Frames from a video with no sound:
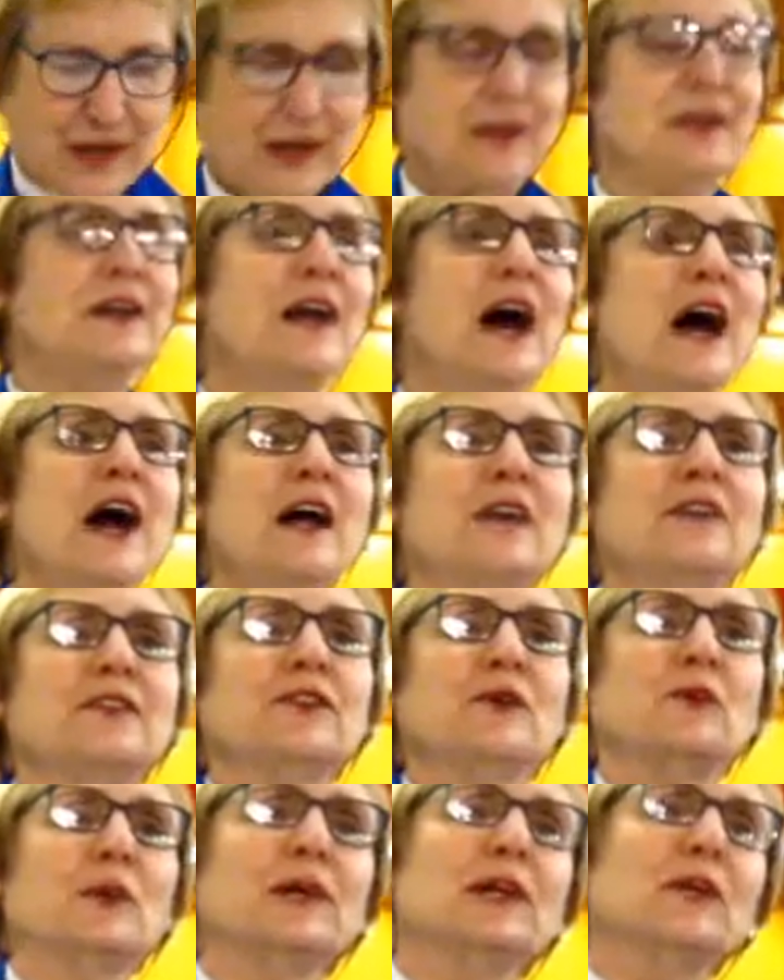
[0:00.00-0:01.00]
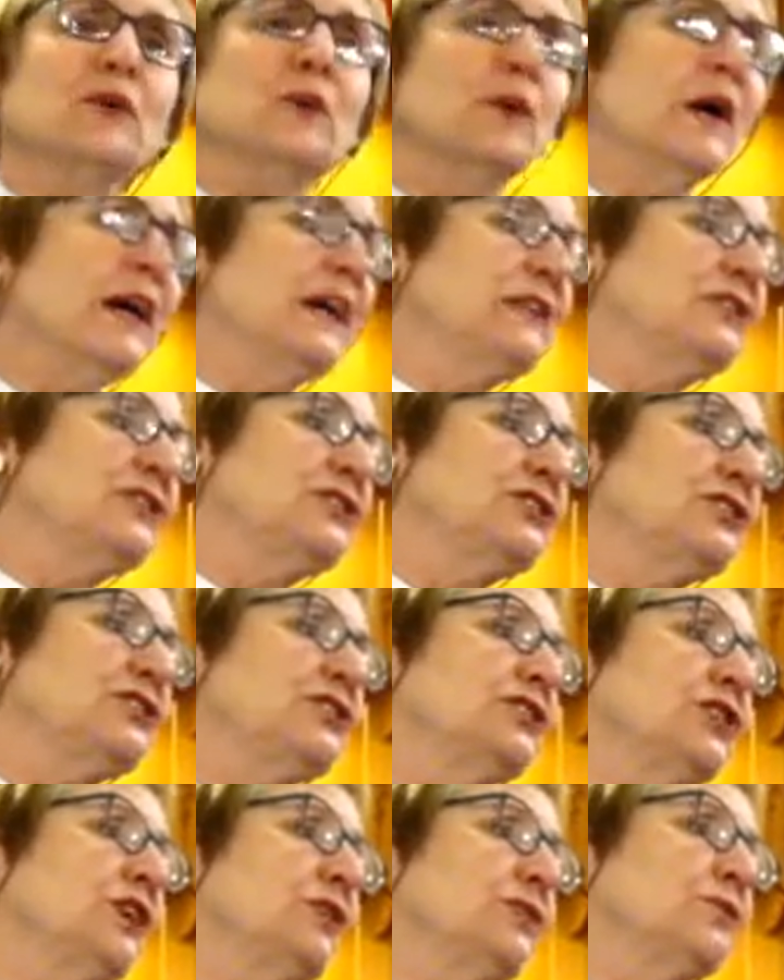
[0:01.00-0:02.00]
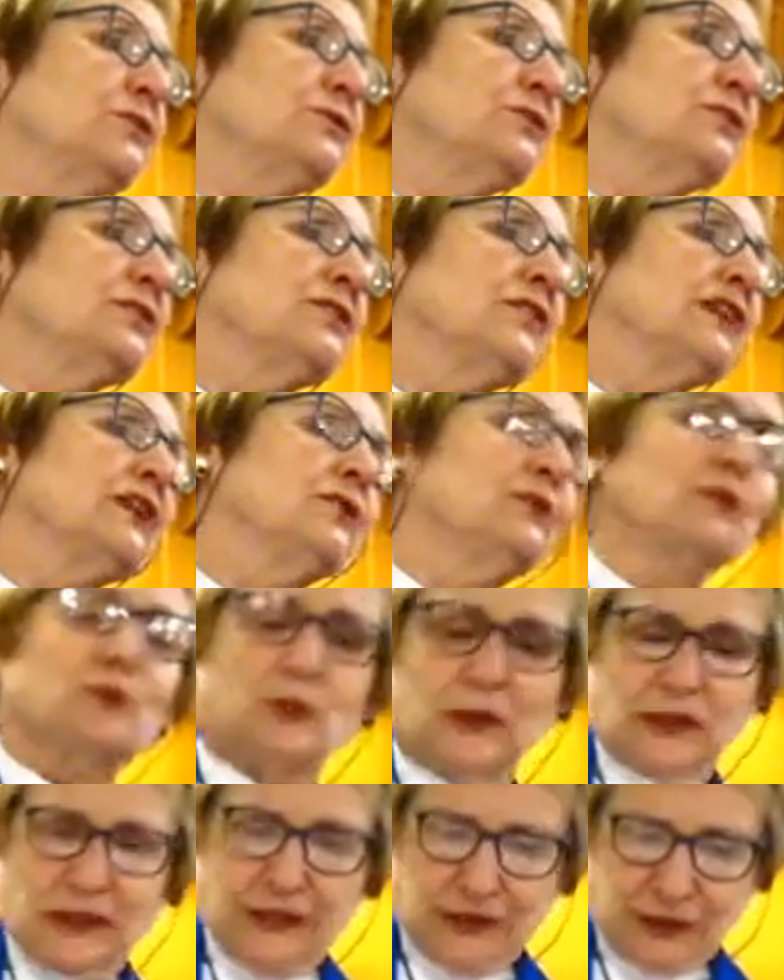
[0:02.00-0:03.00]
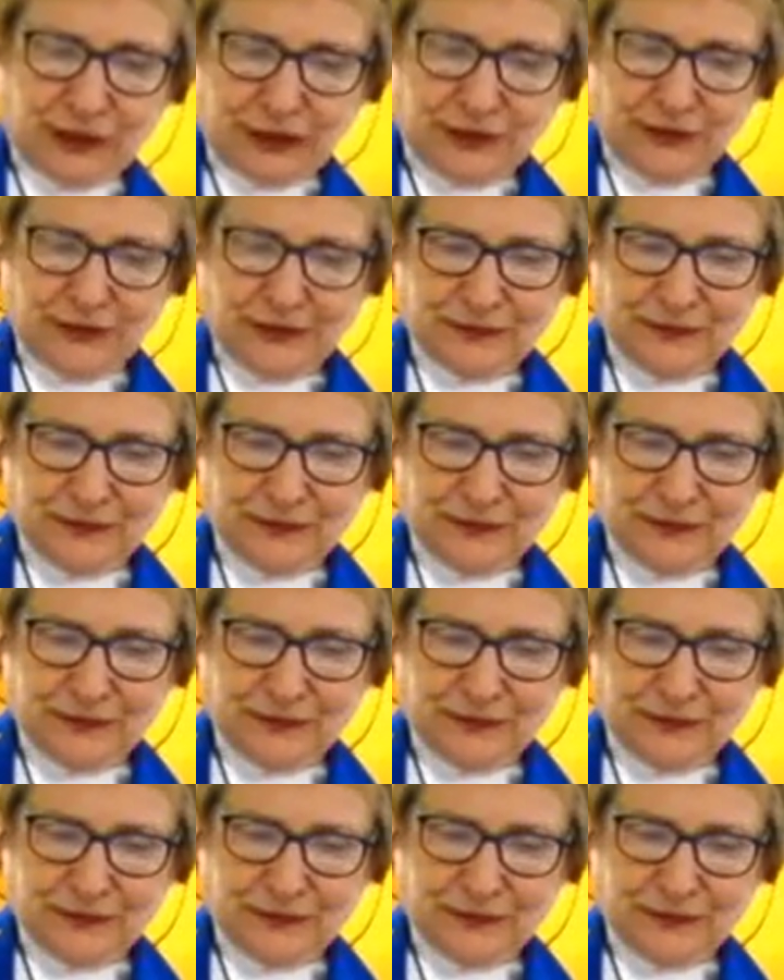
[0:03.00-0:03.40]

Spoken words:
not the rearranged stones of the old religion.